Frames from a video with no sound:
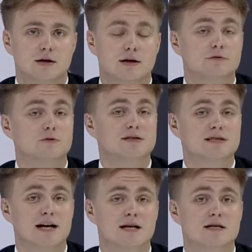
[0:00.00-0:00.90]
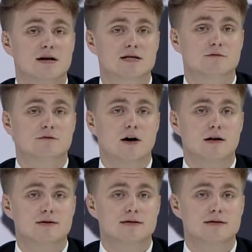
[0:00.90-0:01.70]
after a second night of violence in